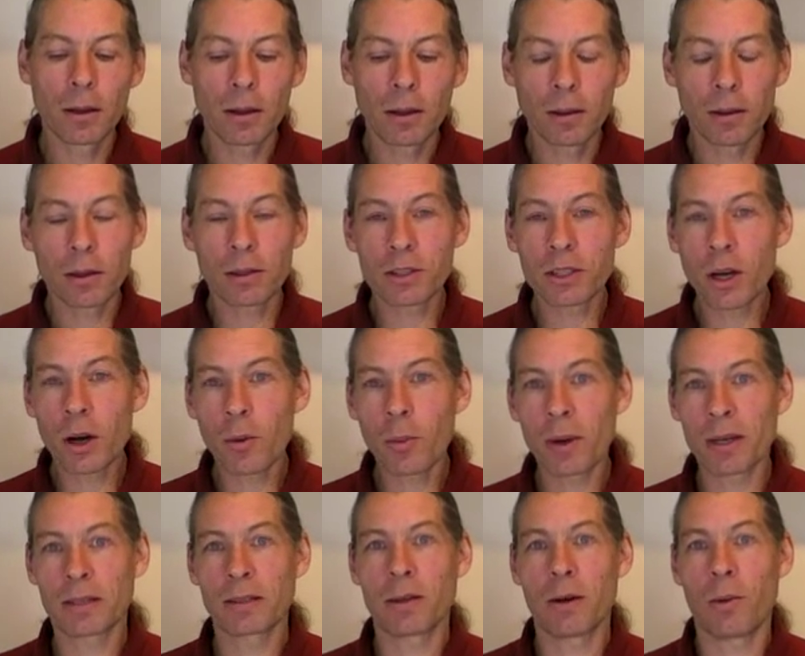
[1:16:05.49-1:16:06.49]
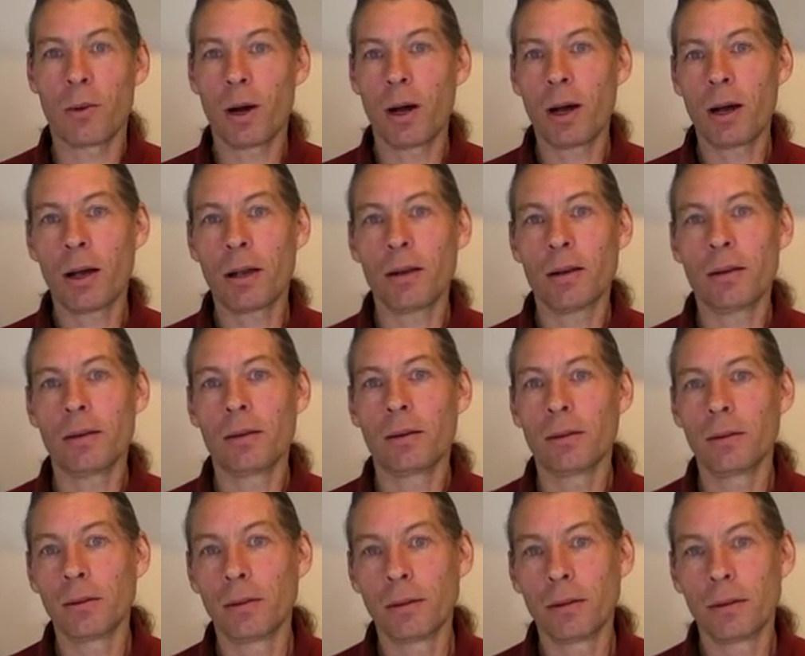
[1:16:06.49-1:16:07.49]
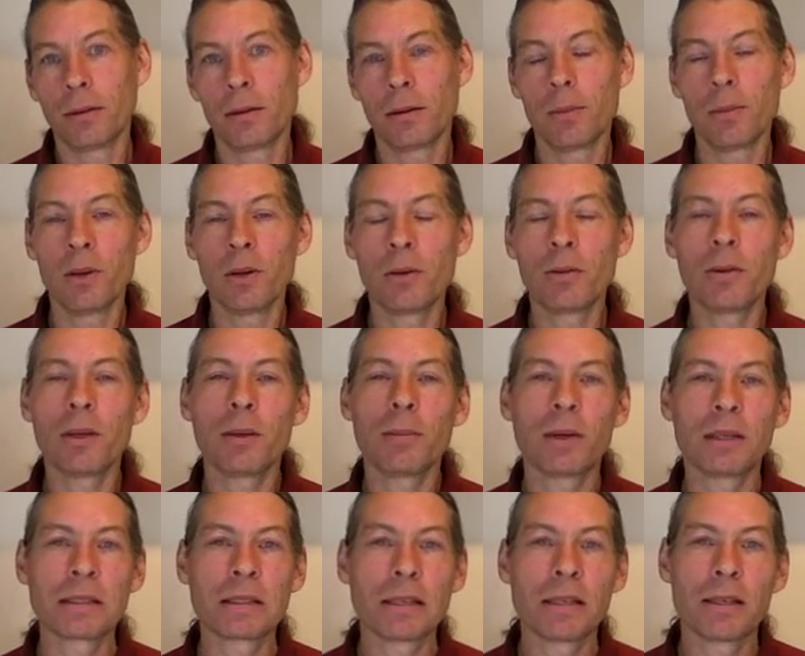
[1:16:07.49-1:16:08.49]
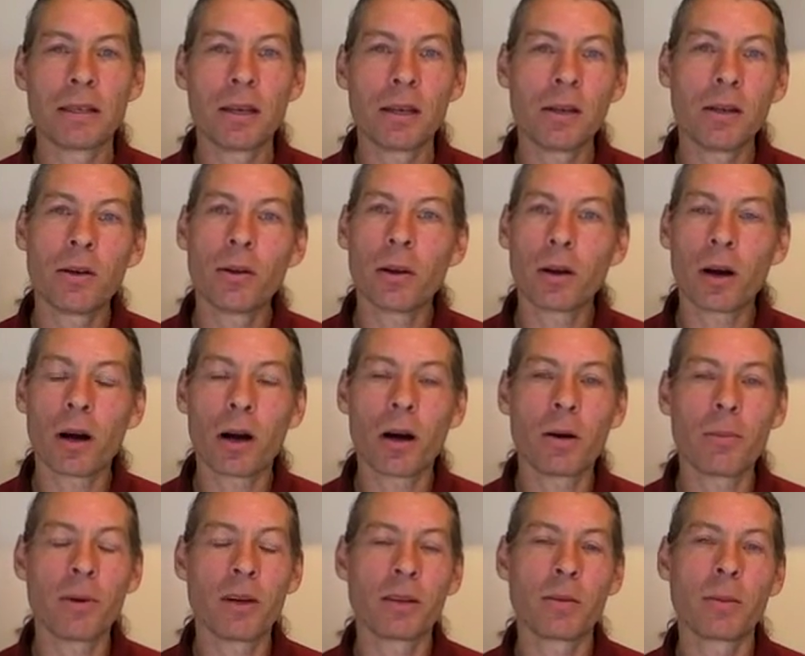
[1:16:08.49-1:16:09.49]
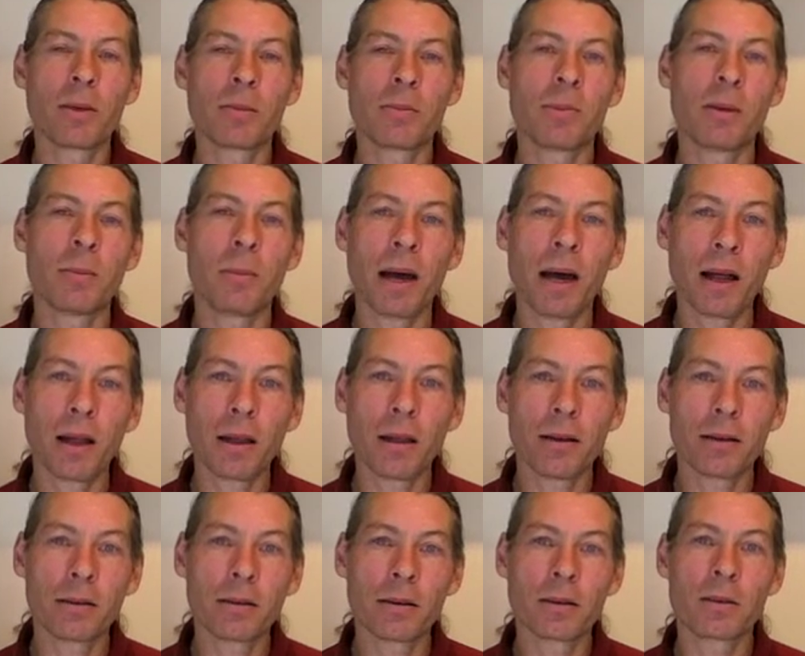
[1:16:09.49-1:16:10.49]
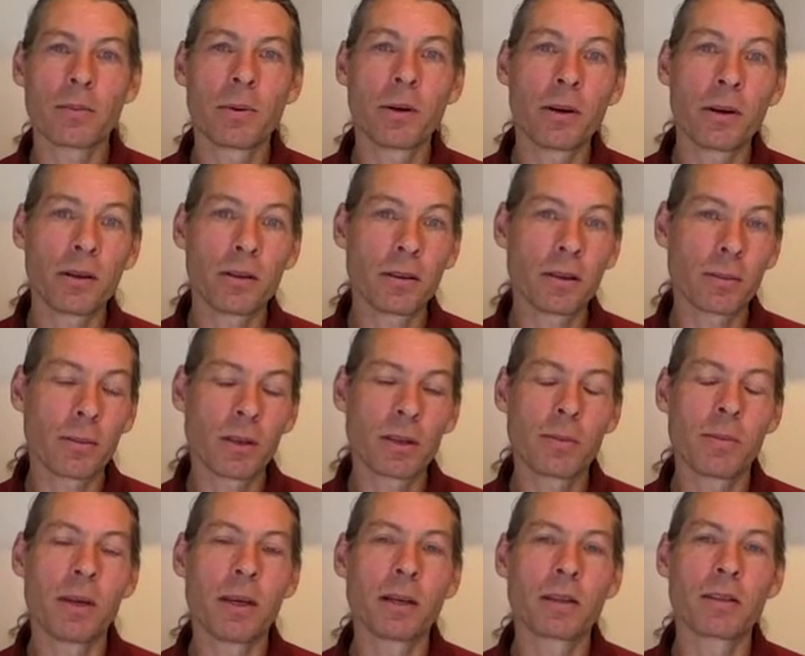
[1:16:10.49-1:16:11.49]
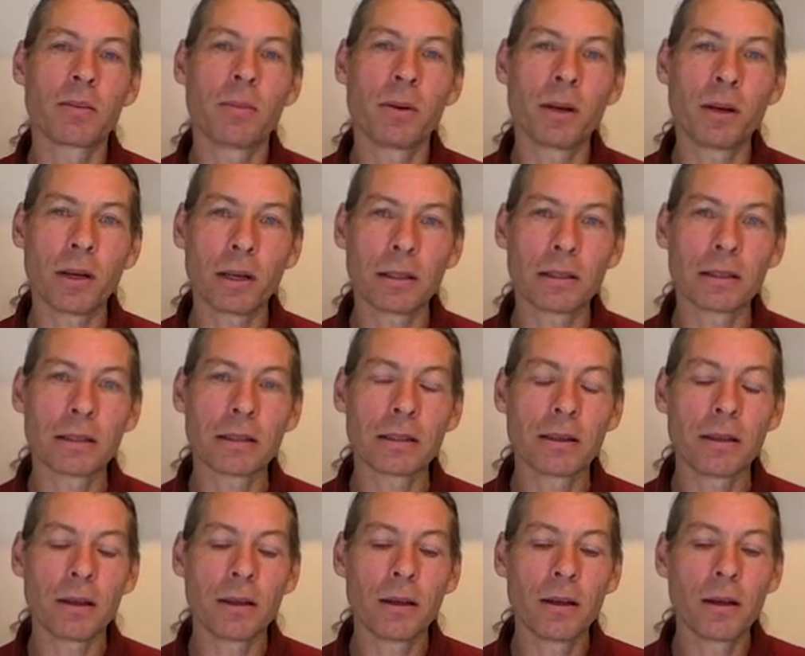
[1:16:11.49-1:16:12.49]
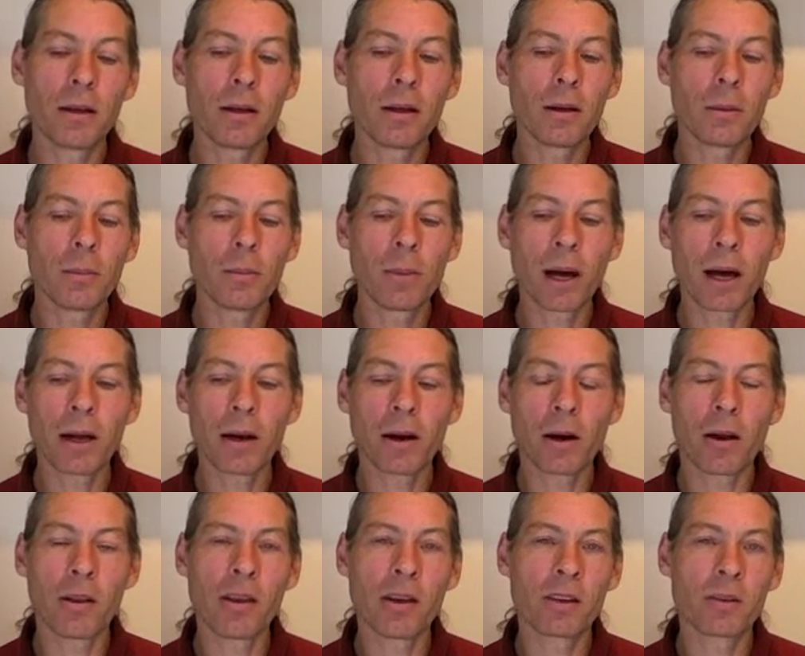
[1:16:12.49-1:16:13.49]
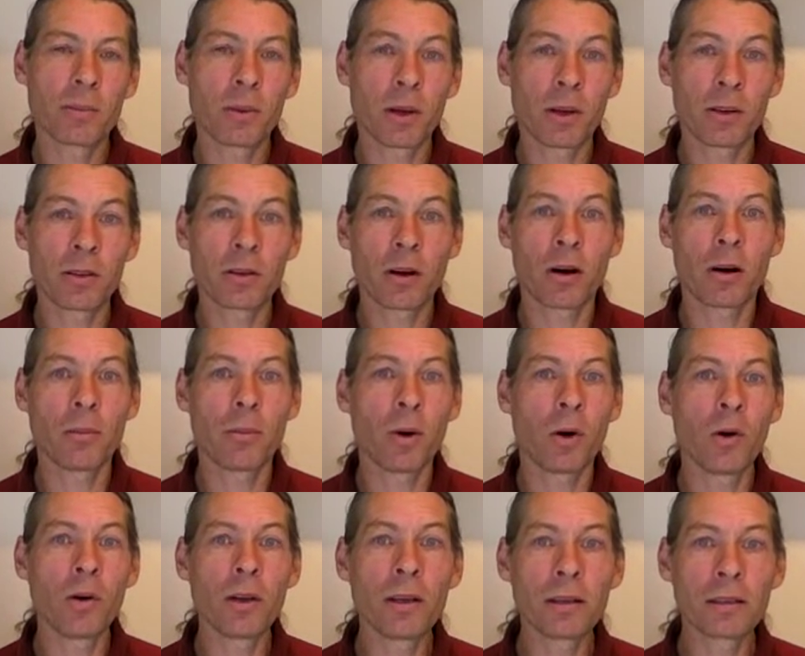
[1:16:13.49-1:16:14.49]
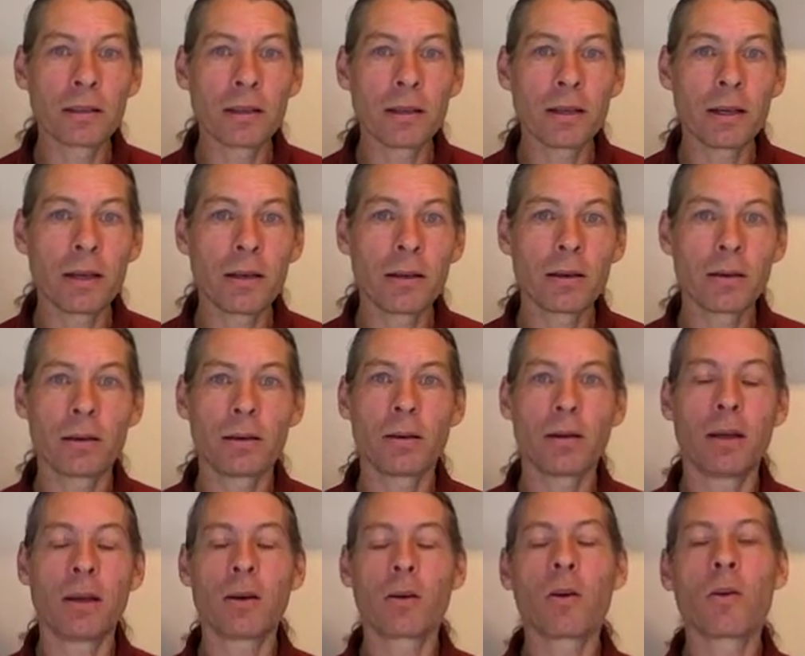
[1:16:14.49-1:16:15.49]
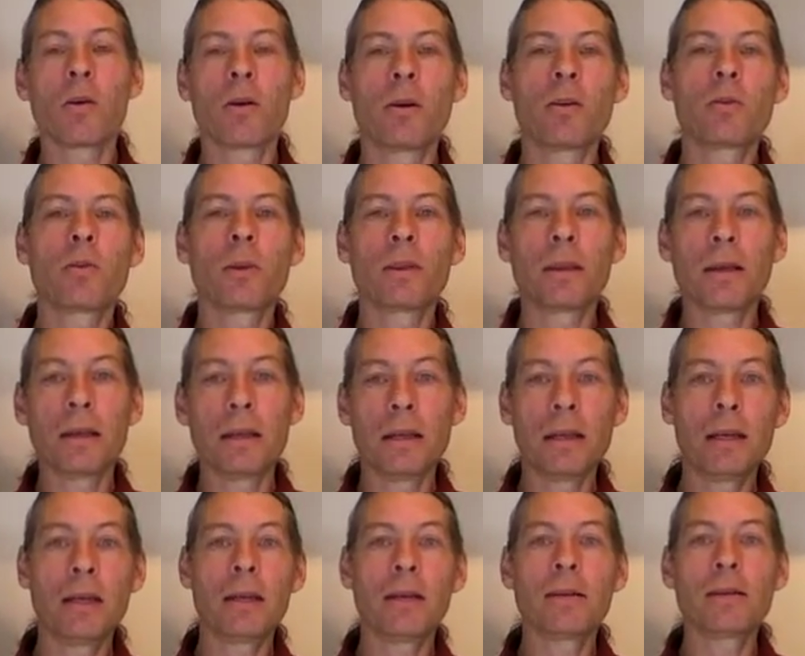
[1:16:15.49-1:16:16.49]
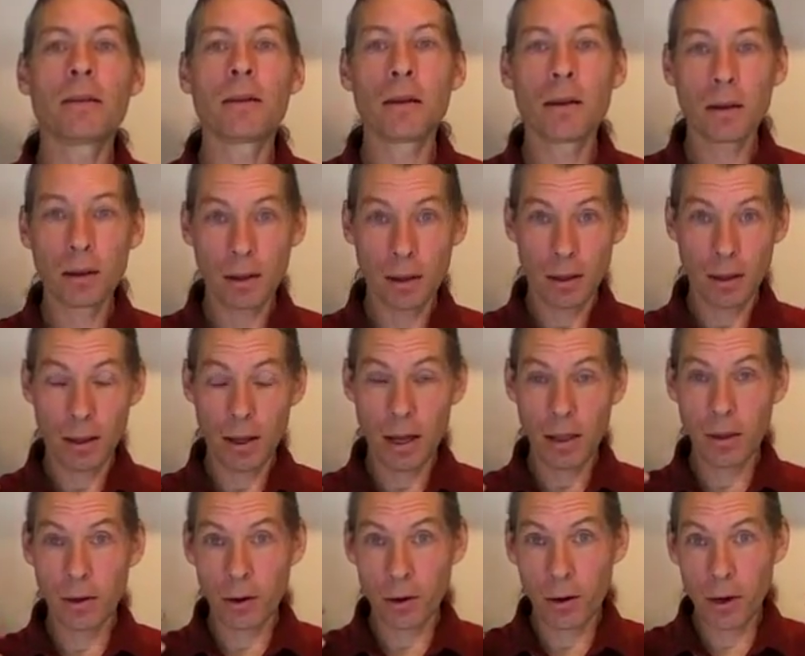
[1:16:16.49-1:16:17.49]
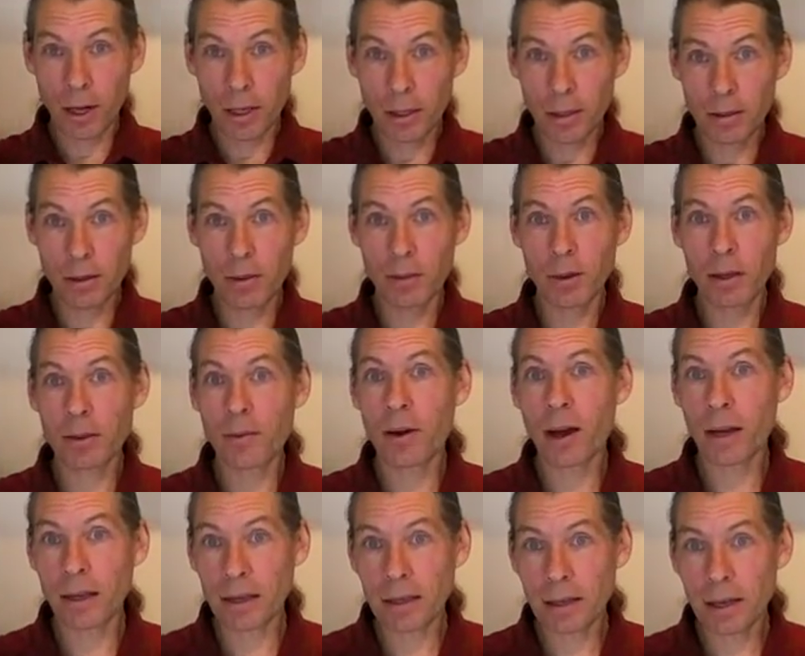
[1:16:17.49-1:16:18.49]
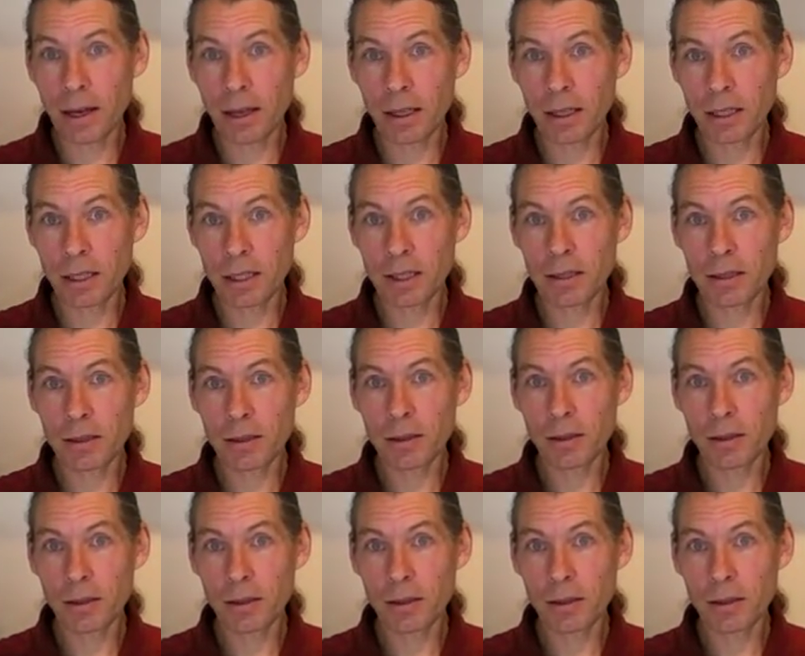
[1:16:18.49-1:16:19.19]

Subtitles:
The show must go on. The movie must continue. The karmas must be balanced. The experiences must be experienced. But are they experienced harmoniously in accordance with the needs and the correctness of the divine intelligence?